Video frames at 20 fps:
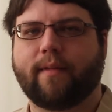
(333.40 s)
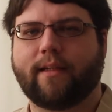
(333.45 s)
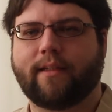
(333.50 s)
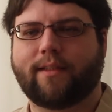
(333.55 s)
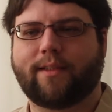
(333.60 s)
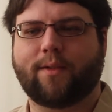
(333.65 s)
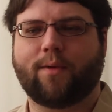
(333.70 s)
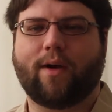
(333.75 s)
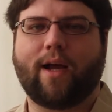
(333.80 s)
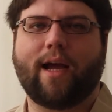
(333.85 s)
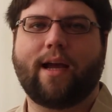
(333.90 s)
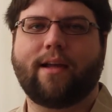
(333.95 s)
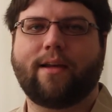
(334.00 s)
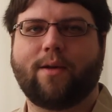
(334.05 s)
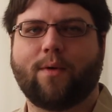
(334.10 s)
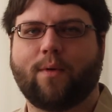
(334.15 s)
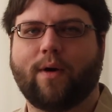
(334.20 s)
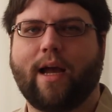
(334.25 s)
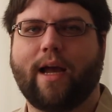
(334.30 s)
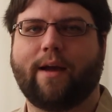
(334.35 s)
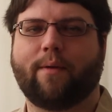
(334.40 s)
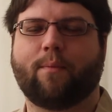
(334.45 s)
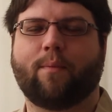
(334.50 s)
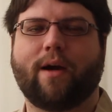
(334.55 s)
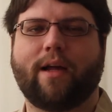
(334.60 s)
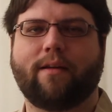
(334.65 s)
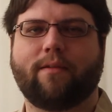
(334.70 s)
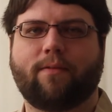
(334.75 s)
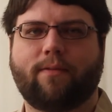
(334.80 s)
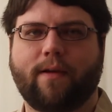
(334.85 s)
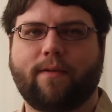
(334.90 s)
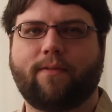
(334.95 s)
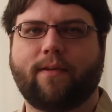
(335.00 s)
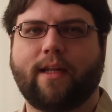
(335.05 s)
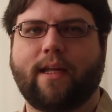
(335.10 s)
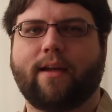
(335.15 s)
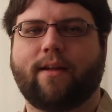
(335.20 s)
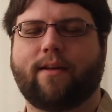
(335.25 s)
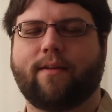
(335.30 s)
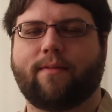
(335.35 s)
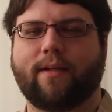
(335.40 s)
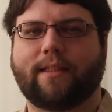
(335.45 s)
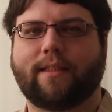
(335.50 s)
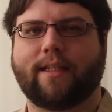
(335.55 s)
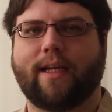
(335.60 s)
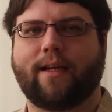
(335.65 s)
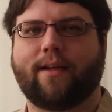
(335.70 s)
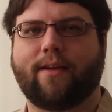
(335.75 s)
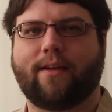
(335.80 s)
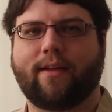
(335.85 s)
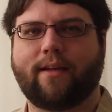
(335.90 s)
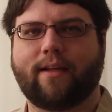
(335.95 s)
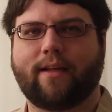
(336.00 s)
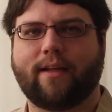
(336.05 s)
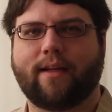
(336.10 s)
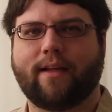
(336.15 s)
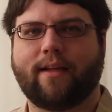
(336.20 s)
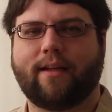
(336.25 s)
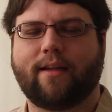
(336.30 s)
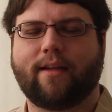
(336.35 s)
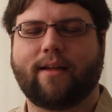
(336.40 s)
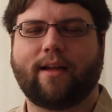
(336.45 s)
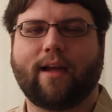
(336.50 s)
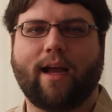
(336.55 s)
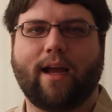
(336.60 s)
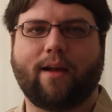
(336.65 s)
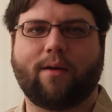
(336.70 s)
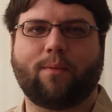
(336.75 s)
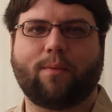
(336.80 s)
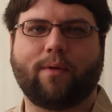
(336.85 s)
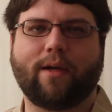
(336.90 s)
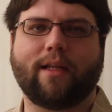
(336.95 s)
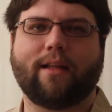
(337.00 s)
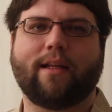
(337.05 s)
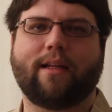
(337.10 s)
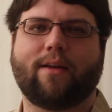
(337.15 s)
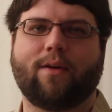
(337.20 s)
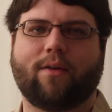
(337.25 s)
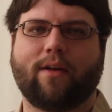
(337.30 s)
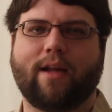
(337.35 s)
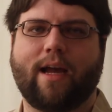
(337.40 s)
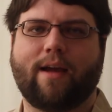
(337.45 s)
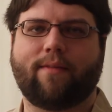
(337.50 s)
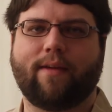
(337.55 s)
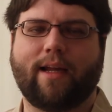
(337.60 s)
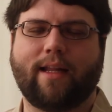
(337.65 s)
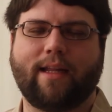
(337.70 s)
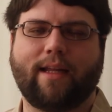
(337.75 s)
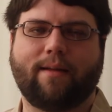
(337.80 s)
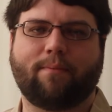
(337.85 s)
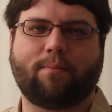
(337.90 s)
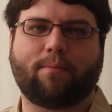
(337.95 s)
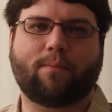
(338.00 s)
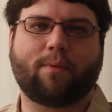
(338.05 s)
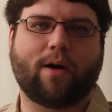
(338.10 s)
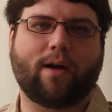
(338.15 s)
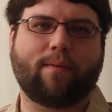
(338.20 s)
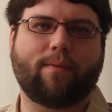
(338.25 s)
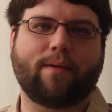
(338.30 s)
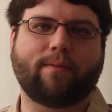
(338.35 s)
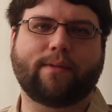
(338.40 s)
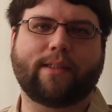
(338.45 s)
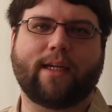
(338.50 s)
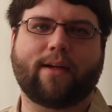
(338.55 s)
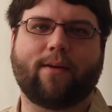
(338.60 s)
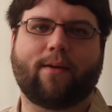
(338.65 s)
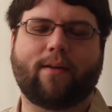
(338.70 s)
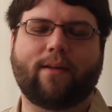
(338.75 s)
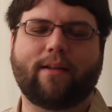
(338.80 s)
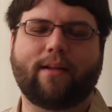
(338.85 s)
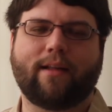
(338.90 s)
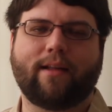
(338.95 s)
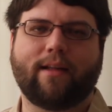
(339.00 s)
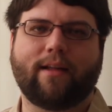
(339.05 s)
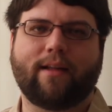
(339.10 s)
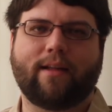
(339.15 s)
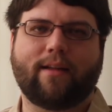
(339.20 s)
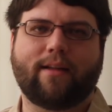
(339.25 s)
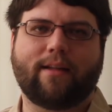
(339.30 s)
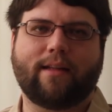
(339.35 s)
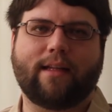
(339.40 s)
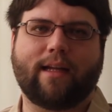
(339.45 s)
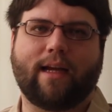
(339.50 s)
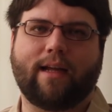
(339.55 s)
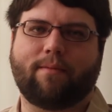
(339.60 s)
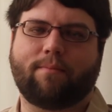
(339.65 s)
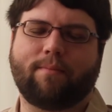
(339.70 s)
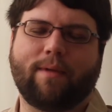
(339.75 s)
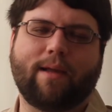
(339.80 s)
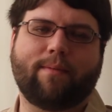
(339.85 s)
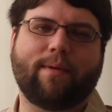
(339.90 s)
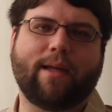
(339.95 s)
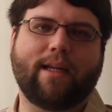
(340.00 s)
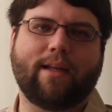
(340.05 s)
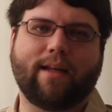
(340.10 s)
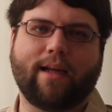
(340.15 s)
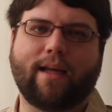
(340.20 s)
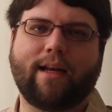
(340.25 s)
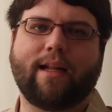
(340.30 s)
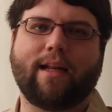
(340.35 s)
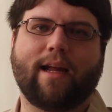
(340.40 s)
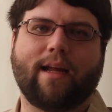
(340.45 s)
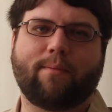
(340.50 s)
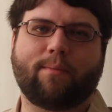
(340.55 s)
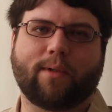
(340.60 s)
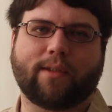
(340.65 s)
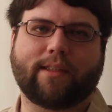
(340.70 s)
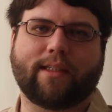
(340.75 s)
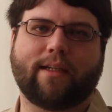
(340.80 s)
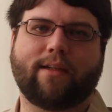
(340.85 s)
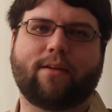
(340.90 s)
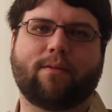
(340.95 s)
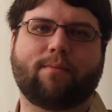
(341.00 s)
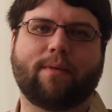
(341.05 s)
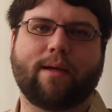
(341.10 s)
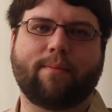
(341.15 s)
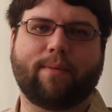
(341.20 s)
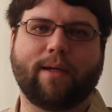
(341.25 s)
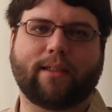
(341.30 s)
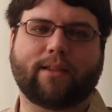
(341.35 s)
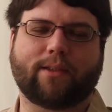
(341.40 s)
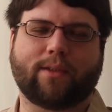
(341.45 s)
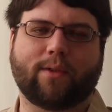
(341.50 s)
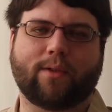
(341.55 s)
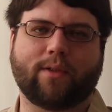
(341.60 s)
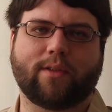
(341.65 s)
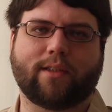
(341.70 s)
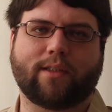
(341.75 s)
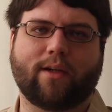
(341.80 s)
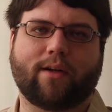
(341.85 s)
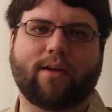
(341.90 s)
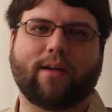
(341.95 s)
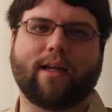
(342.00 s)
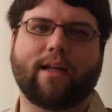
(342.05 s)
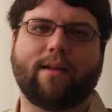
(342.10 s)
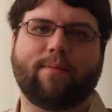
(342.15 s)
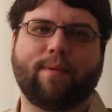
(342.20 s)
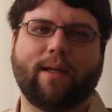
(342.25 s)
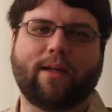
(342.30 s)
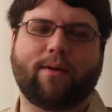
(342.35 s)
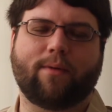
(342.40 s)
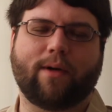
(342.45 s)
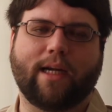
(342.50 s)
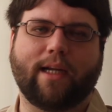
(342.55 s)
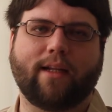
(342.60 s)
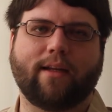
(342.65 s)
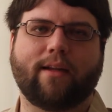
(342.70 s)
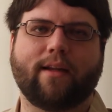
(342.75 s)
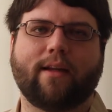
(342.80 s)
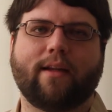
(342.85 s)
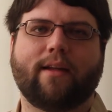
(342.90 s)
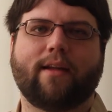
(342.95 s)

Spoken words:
So I know at 1/50th of a second, I really don't have any problems at all, that maybe 99% of my pictures are going to be great.